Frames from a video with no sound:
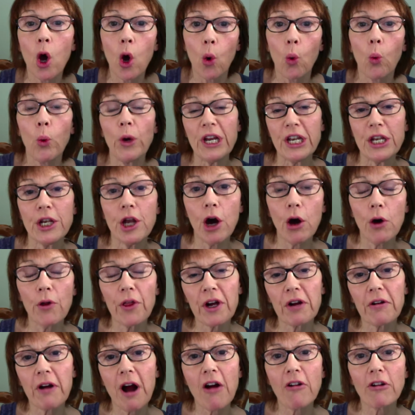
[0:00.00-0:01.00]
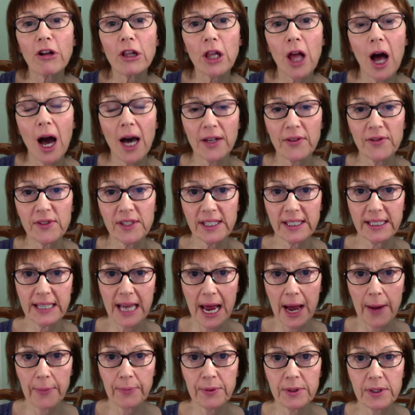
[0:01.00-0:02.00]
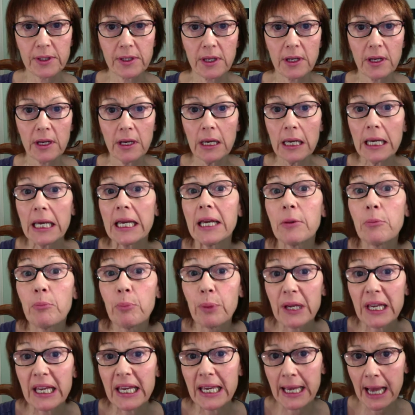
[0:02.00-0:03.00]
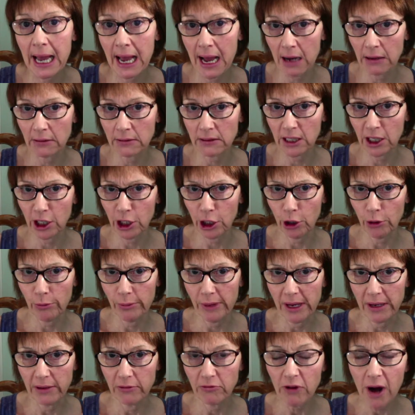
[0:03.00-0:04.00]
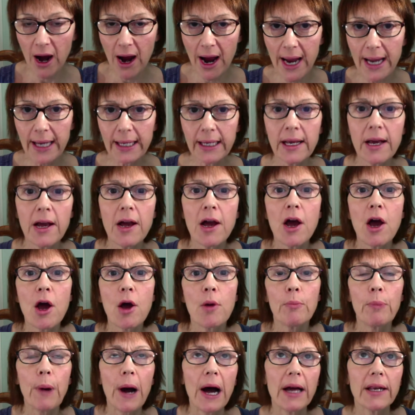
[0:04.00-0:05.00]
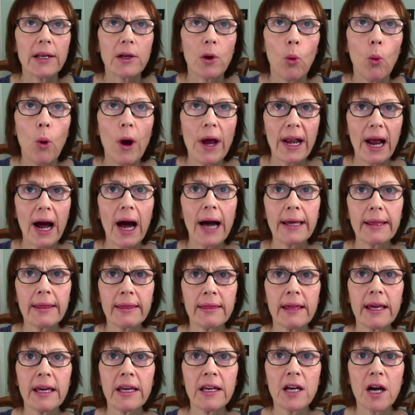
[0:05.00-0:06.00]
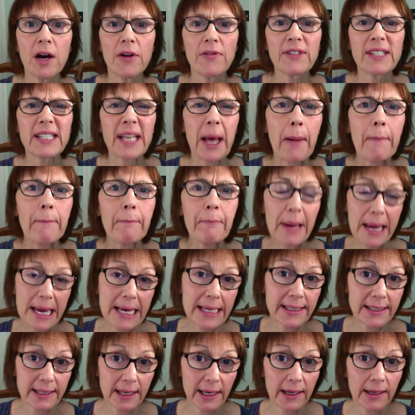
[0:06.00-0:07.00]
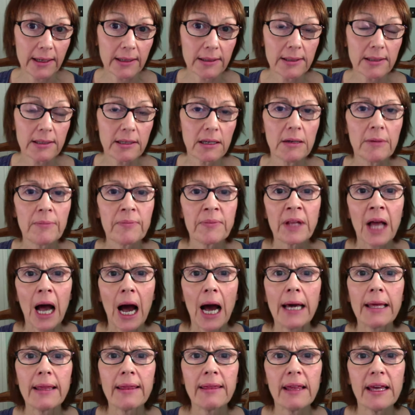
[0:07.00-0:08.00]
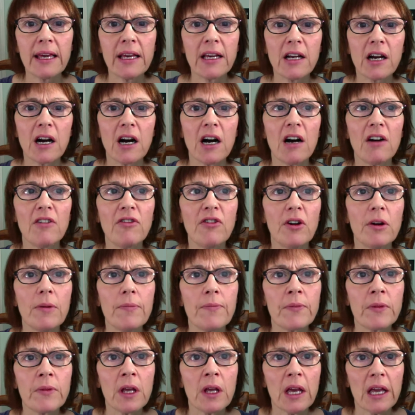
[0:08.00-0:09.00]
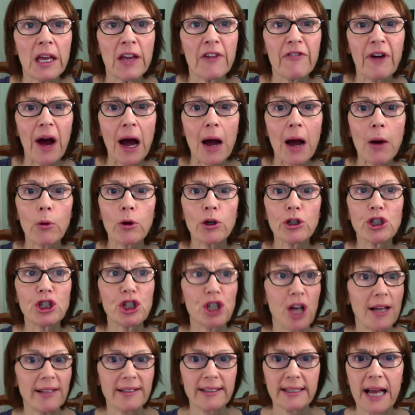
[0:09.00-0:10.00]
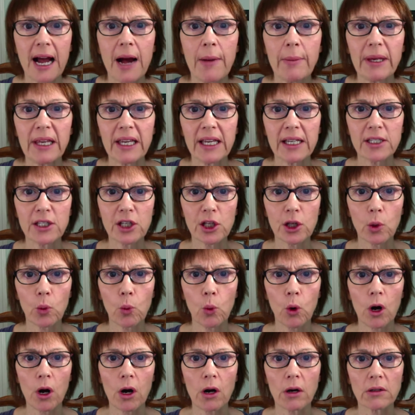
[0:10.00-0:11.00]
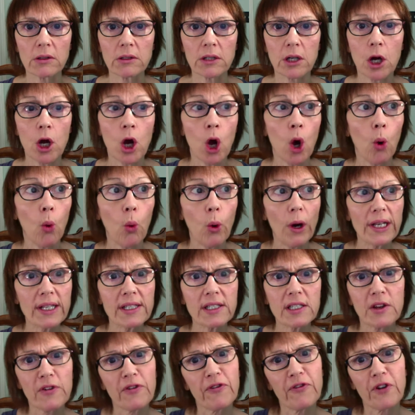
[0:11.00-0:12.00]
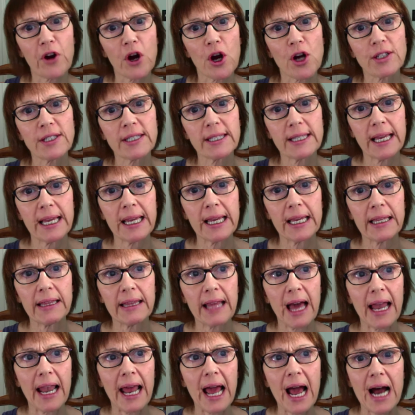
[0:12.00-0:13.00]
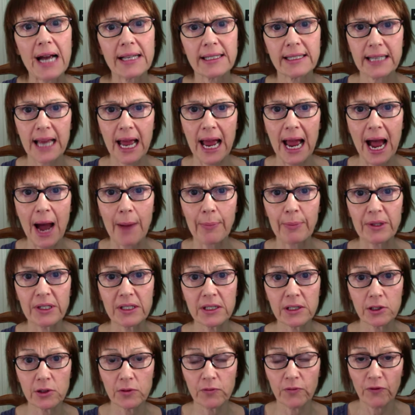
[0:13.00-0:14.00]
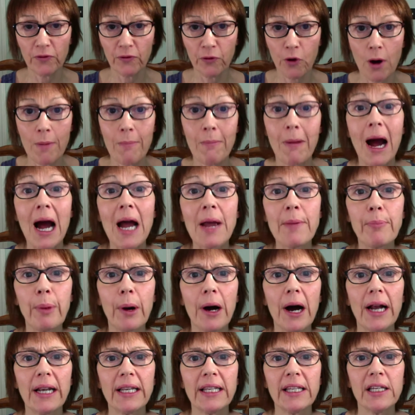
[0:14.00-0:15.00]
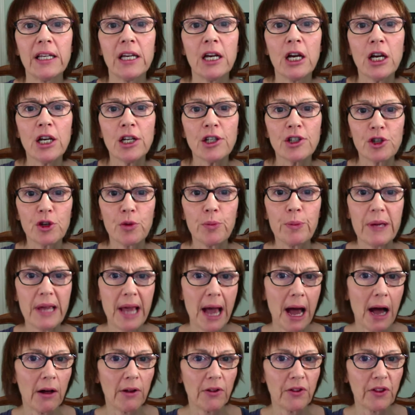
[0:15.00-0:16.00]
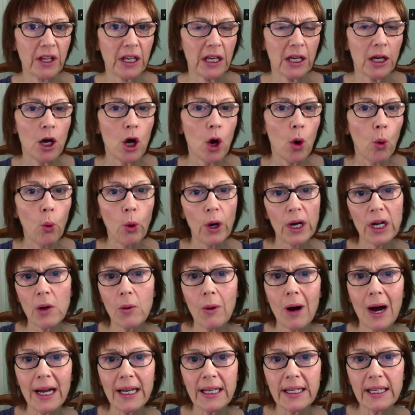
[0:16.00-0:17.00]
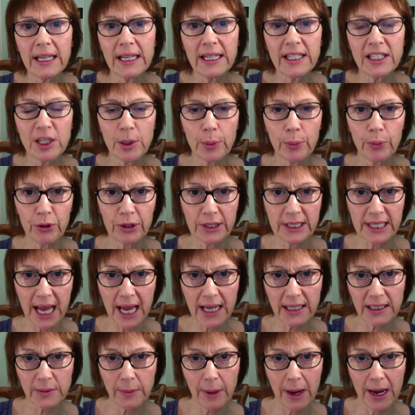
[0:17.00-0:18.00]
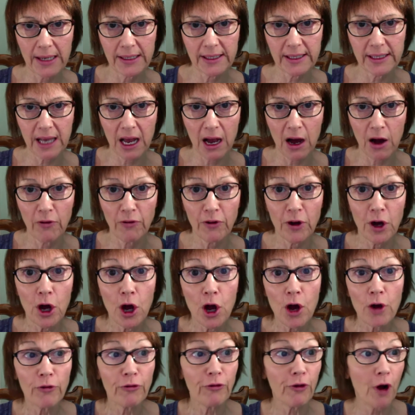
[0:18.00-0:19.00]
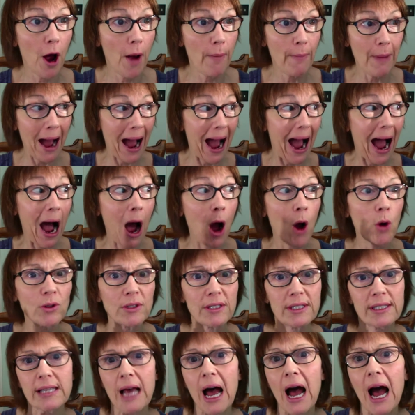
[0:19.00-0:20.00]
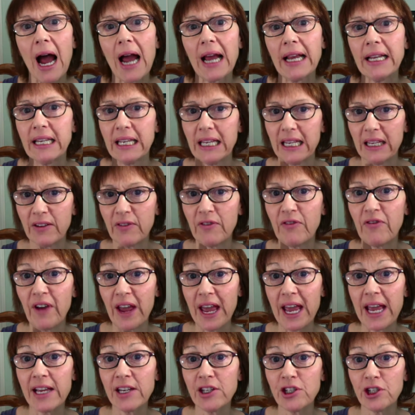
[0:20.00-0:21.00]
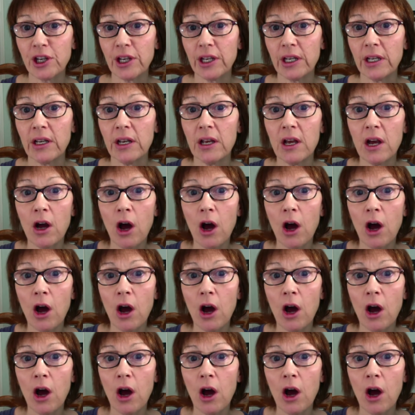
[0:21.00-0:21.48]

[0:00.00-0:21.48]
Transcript: We know there are a lot of steps in being a healthy human, right? But when I think of some basics, I think of if I were just coming into the world, what is the first thing that has to happen for my body to be healthy? What do I need to protect myself from outside invasion